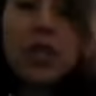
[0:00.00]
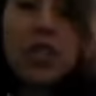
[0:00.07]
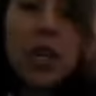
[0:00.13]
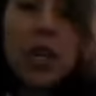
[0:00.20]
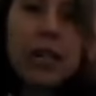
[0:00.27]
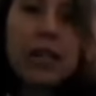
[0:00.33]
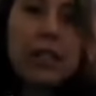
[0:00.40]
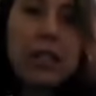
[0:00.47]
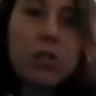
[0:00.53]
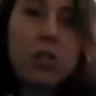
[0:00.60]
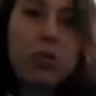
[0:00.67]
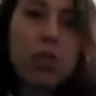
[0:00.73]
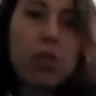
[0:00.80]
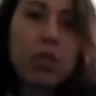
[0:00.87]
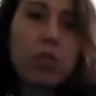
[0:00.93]
much ice,
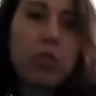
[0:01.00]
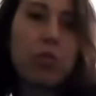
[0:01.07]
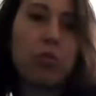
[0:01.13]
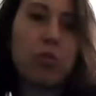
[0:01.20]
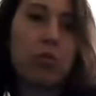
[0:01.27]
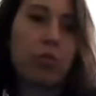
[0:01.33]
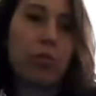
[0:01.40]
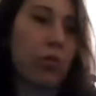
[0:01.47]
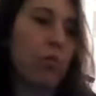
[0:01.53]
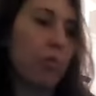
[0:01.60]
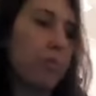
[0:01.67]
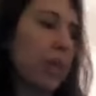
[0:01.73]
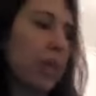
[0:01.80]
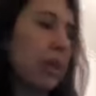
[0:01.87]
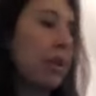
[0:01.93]
so it just goes
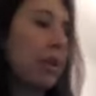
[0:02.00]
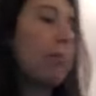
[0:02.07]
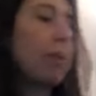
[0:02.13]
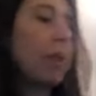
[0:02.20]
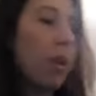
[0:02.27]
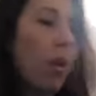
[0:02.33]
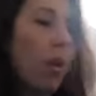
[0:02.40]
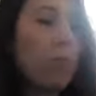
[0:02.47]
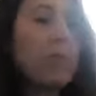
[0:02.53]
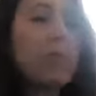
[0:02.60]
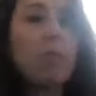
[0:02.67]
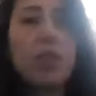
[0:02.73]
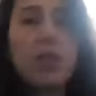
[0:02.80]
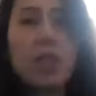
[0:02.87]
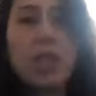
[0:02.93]
through me, but
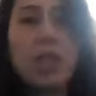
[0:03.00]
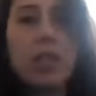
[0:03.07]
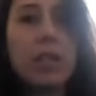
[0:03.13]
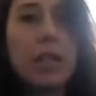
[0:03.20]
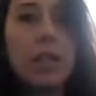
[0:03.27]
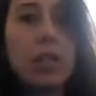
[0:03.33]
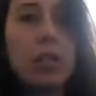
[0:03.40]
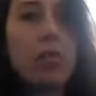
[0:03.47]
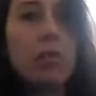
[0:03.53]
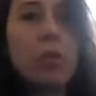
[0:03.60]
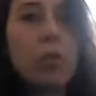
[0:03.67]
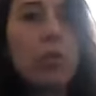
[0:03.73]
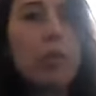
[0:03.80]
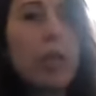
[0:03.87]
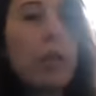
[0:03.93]
always with chia seeds to
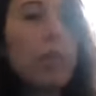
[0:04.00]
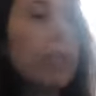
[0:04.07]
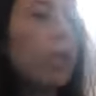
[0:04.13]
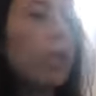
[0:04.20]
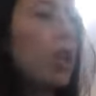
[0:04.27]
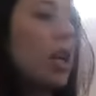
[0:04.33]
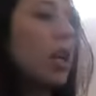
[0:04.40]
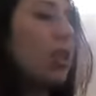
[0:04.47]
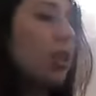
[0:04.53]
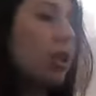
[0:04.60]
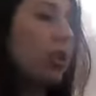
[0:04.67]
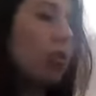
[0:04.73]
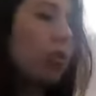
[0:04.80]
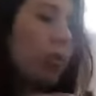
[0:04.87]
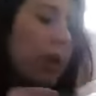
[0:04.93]
slow down
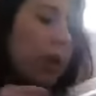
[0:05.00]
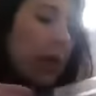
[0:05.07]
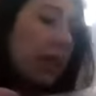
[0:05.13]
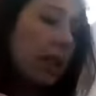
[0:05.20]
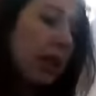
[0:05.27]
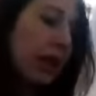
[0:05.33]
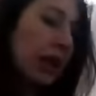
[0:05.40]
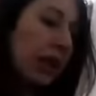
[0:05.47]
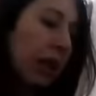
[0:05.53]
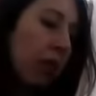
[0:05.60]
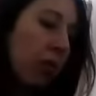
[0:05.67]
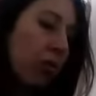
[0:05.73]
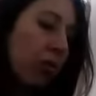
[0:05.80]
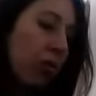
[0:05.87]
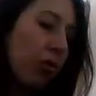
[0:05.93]
digestion. You don't want anything that
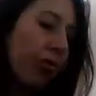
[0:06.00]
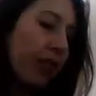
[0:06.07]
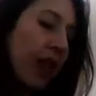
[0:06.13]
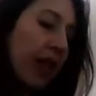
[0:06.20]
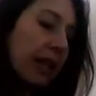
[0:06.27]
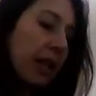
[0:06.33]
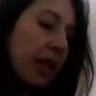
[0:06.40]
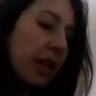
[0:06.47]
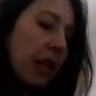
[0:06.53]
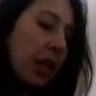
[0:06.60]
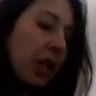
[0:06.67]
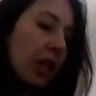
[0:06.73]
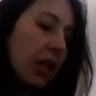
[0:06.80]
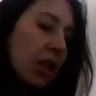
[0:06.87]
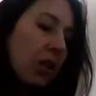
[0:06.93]
goes too fast
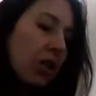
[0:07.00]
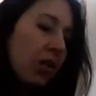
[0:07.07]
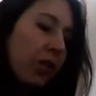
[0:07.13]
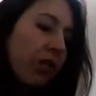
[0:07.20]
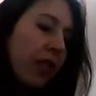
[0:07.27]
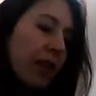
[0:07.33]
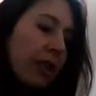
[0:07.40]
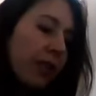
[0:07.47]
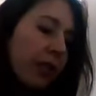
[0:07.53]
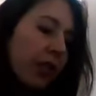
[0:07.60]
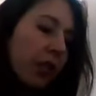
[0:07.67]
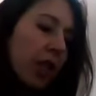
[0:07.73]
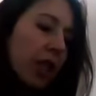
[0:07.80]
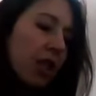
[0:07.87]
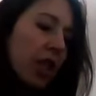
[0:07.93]
for
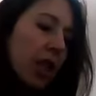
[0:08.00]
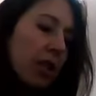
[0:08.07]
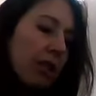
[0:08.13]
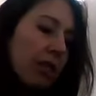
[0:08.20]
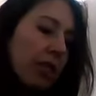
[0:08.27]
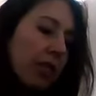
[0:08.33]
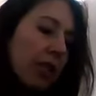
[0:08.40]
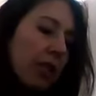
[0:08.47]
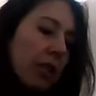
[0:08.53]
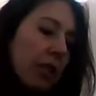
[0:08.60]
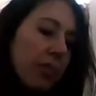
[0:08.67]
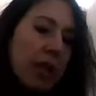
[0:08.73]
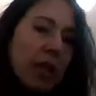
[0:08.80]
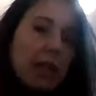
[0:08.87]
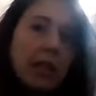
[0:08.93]
your digestive
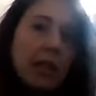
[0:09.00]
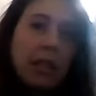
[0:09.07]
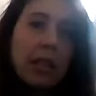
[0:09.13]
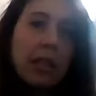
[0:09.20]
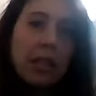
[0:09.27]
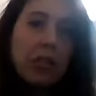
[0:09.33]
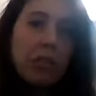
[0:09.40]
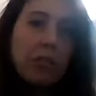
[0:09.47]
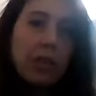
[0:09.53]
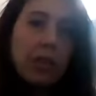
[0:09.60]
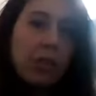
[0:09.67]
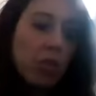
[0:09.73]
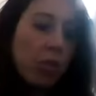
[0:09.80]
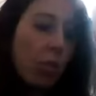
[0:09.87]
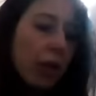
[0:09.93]
system because then it tends to be
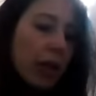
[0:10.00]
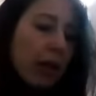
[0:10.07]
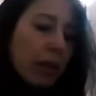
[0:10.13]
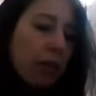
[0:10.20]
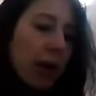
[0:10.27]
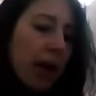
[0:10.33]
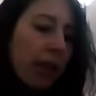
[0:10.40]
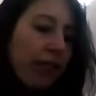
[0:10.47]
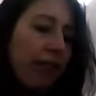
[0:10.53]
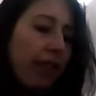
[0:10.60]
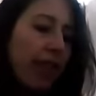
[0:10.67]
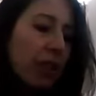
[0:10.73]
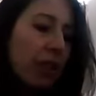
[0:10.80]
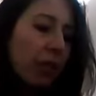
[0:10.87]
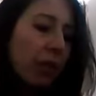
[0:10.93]
stored as body
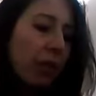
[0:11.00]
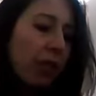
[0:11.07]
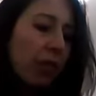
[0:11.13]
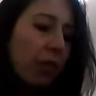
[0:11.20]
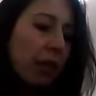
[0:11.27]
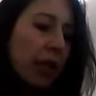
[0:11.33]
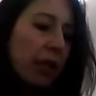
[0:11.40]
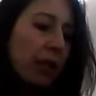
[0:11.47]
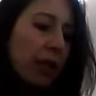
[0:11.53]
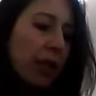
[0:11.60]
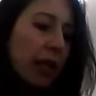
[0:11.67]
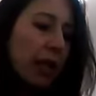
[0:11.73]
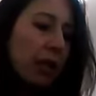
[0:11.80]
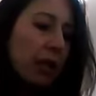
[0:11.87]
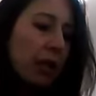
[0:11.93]
fat around your
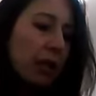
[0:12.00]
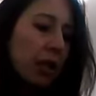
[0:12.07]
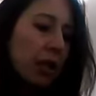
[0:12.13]
waistline.